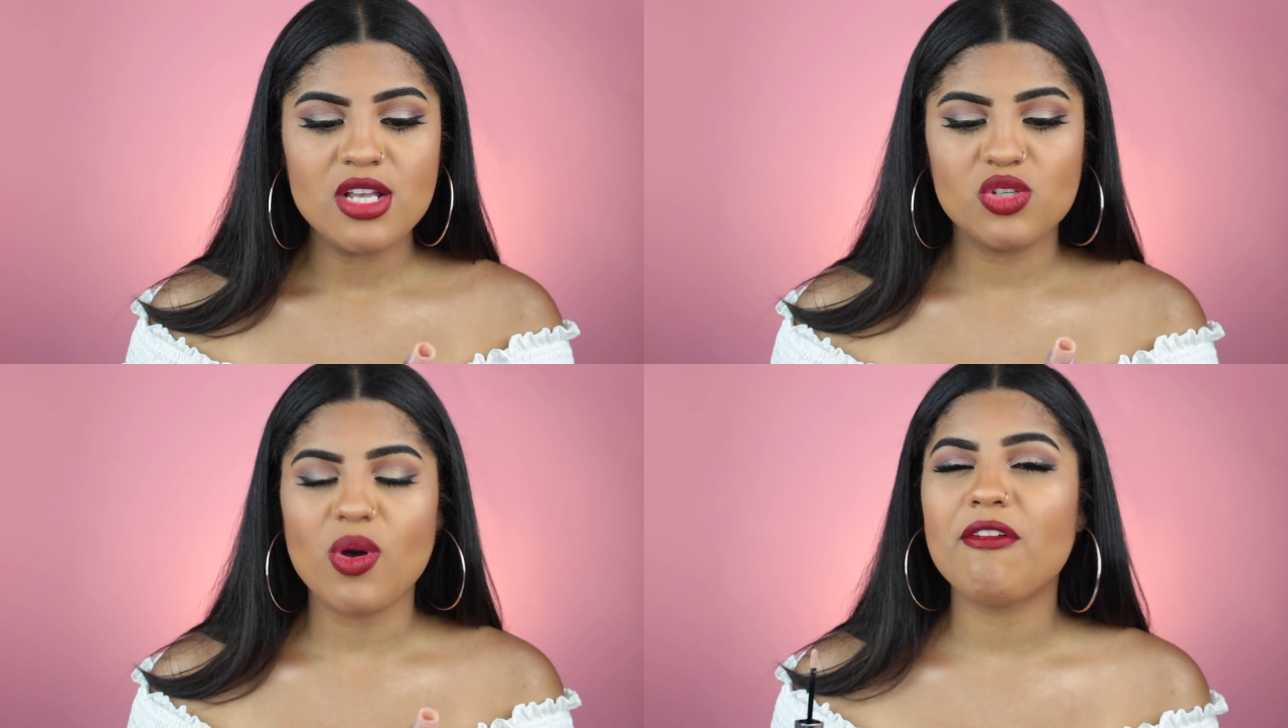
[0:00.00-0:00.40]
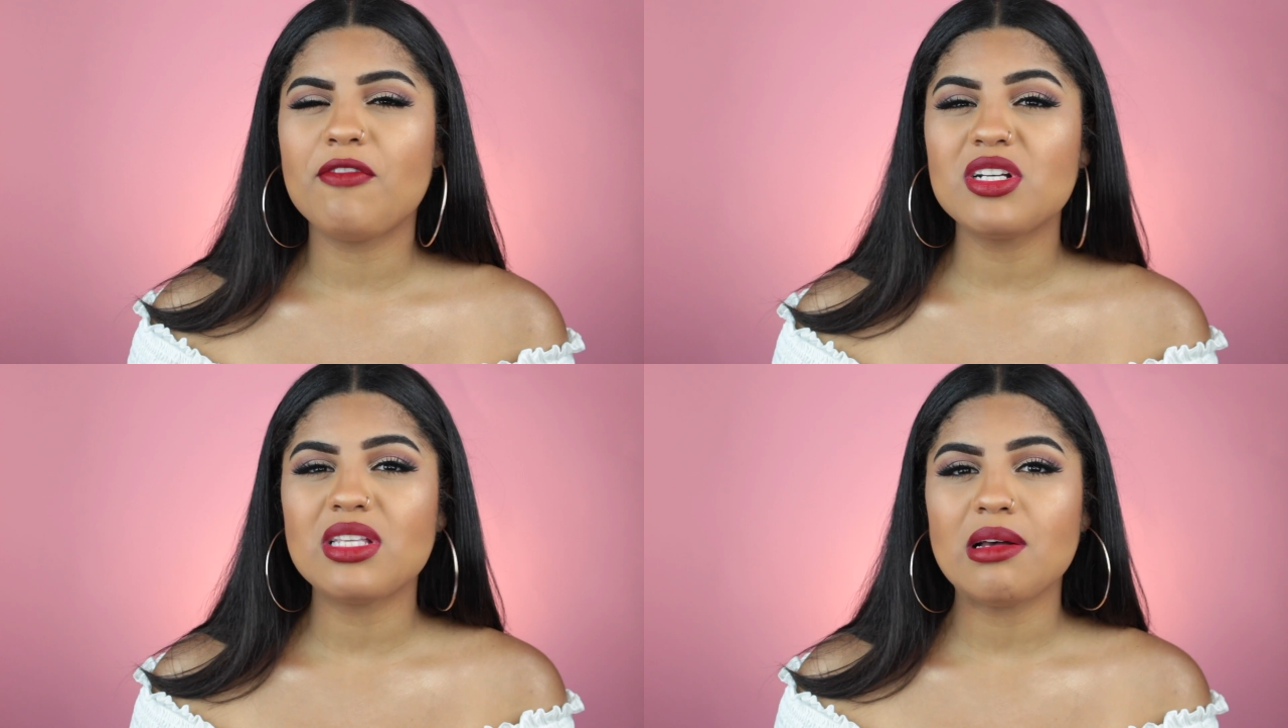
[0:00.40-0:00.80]
So at
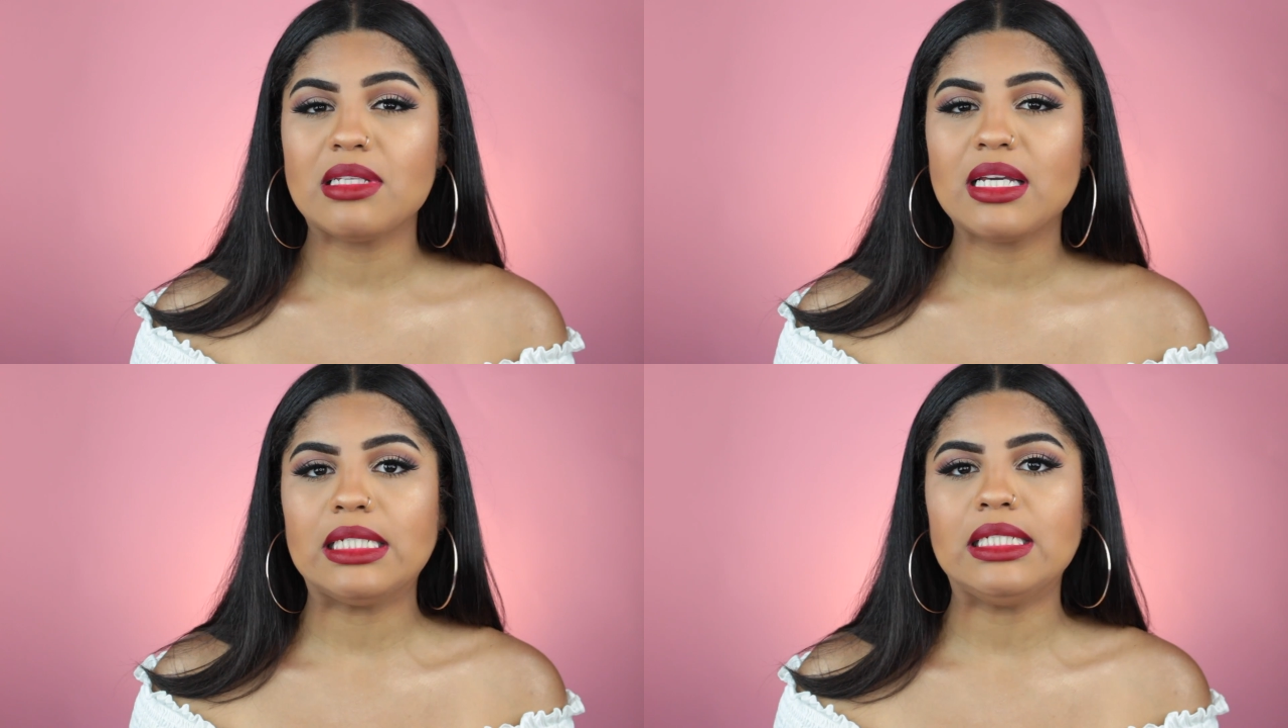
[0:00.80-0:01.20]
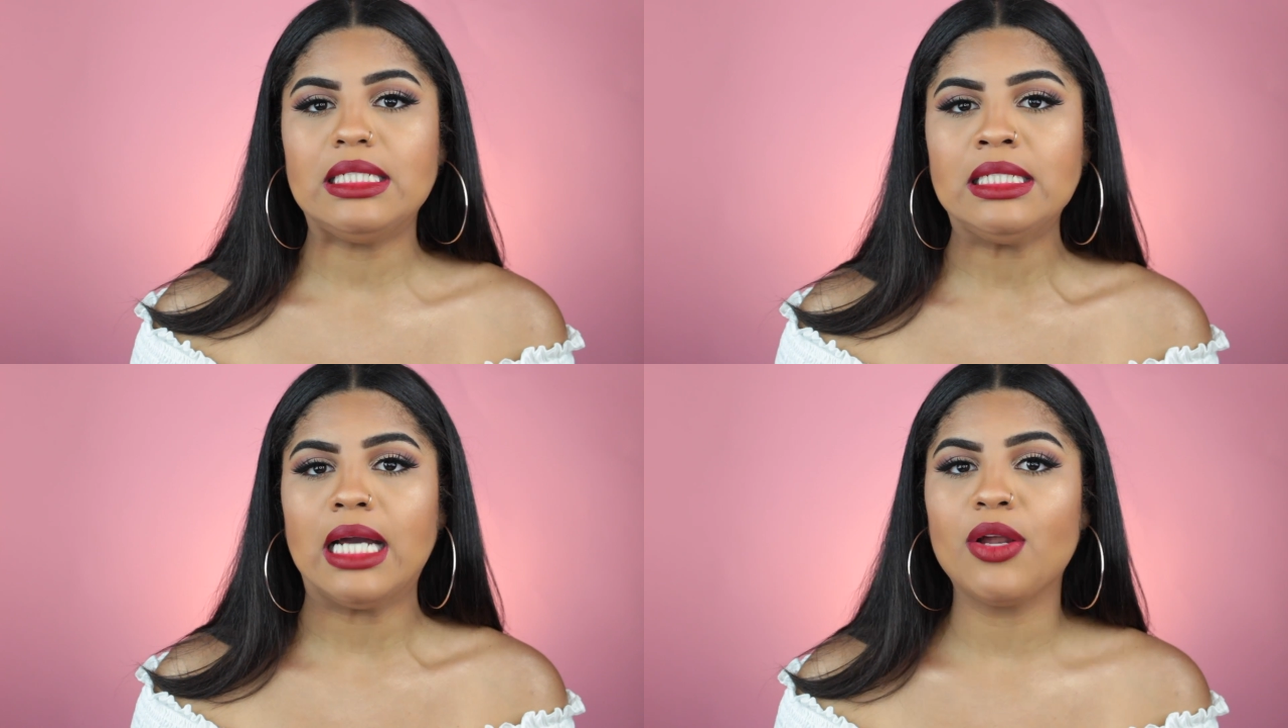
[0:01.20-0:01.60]
first I was like,
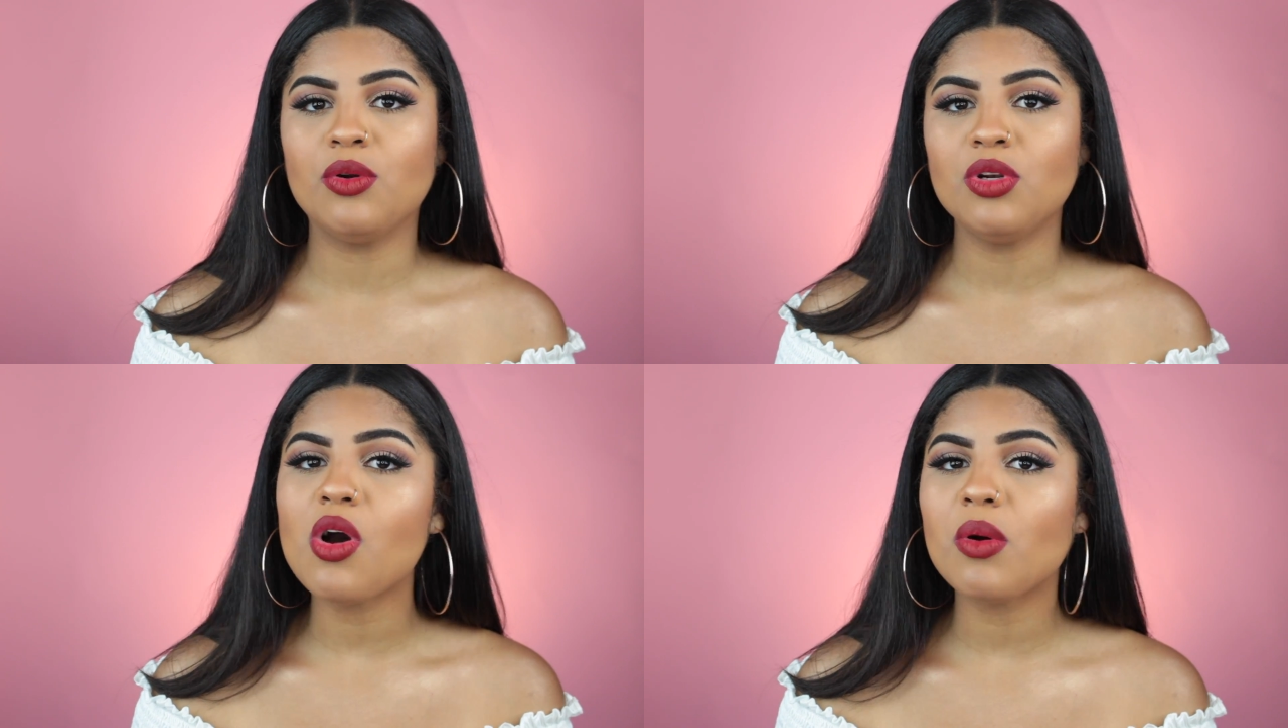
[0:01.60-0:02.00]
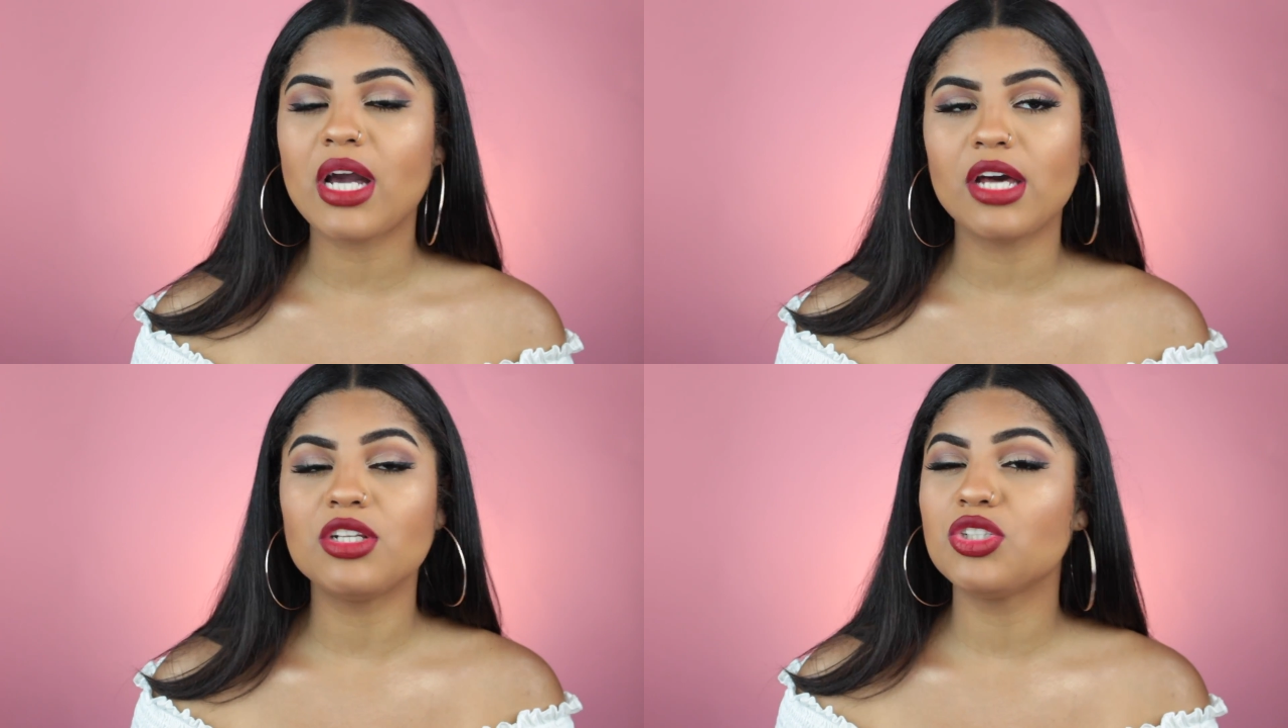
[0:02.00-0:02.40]
I don't know, it
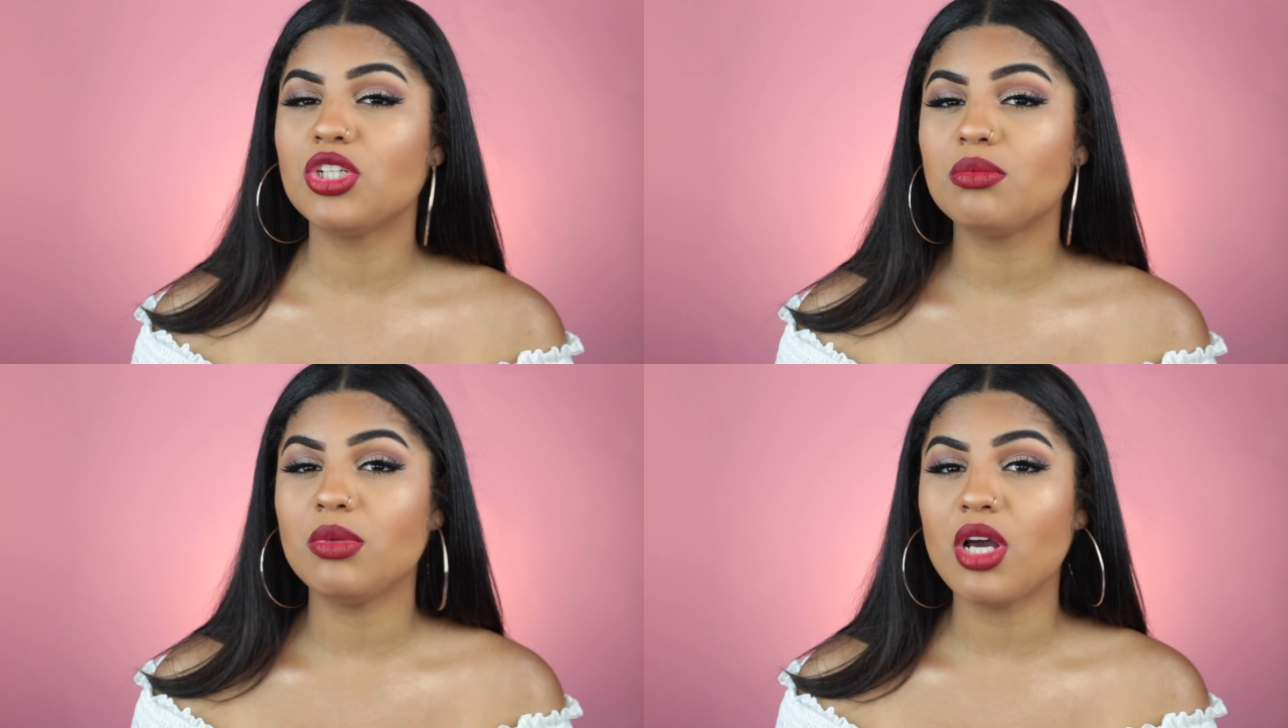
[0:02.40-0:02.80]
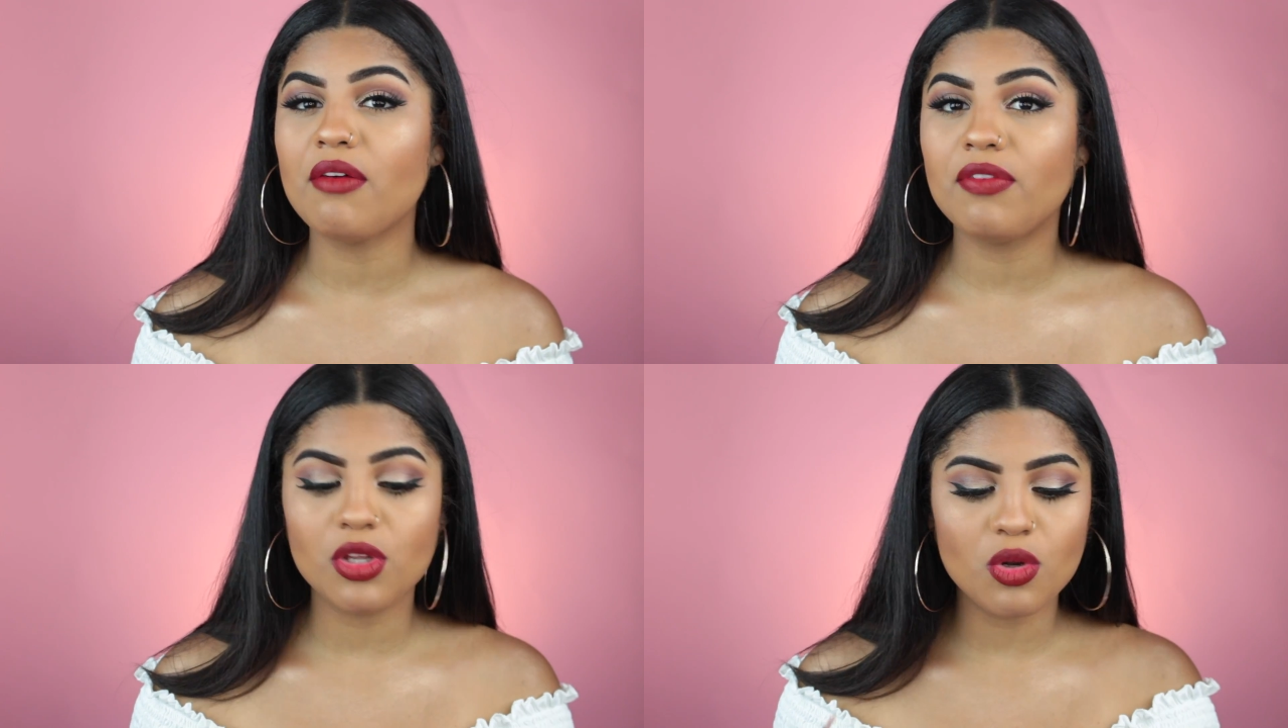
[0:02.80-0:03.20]
kind of turned me
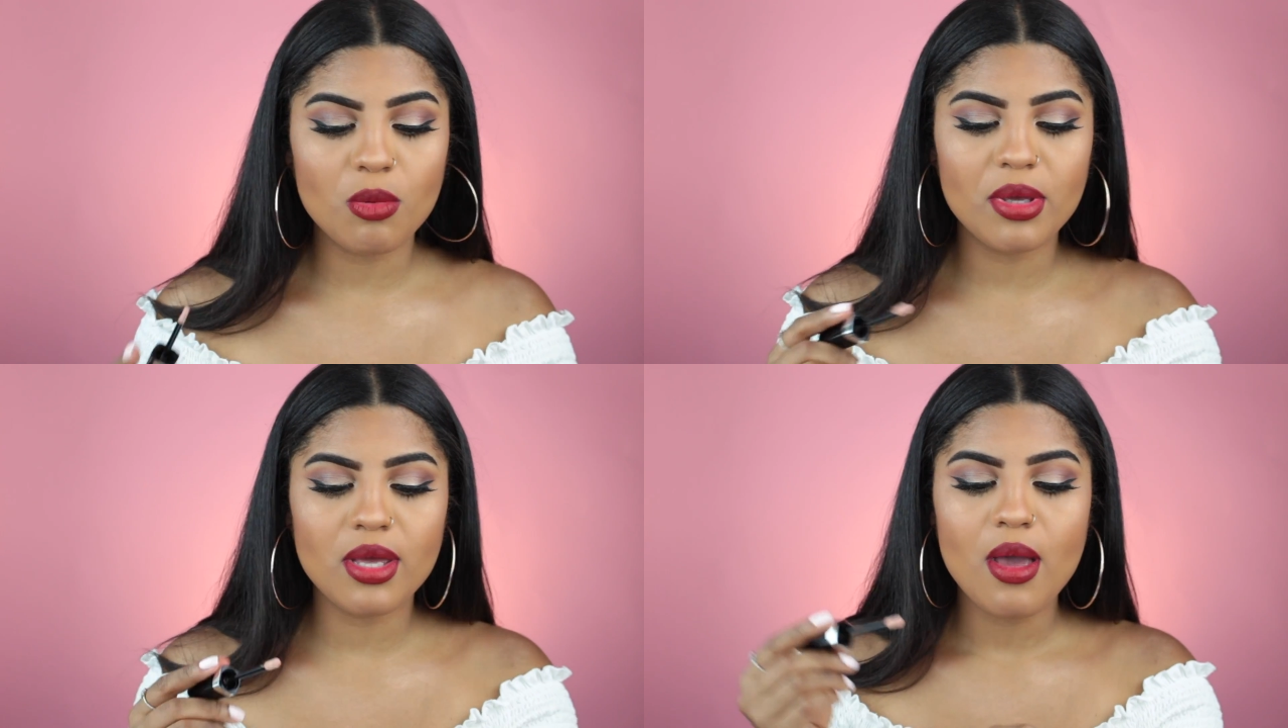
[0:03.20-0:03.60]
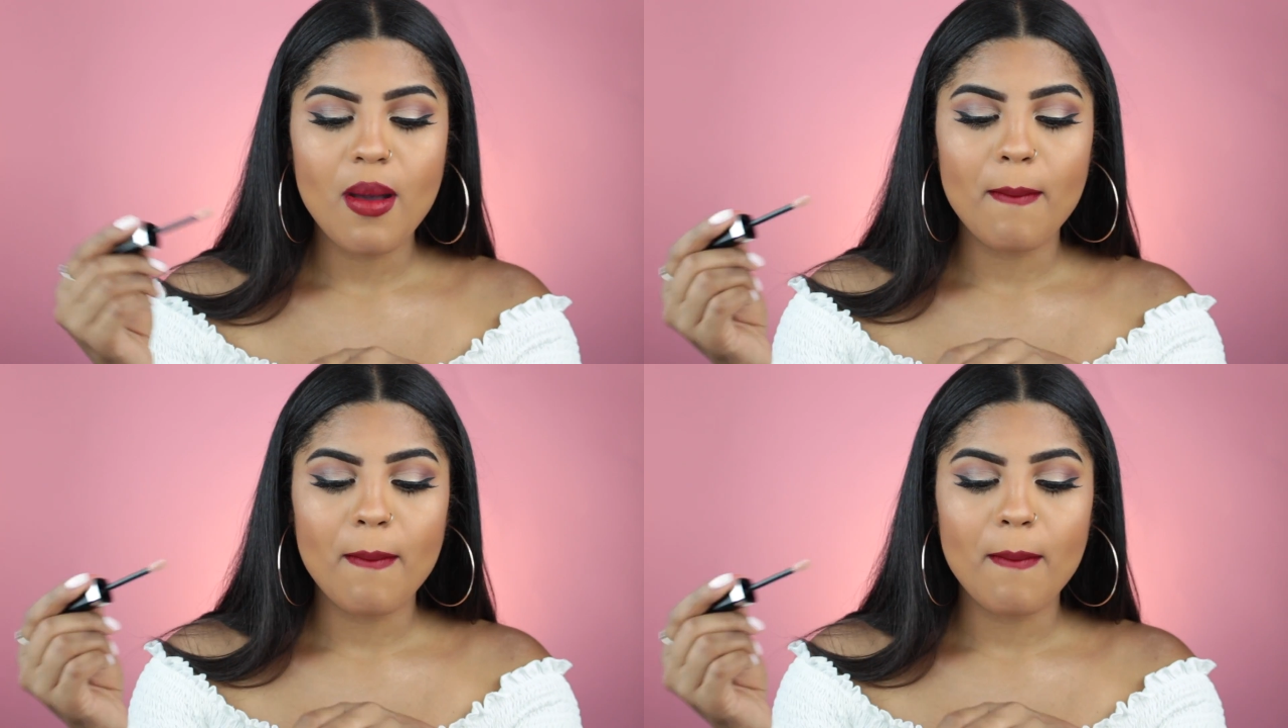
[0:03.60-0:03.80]
off a little bit.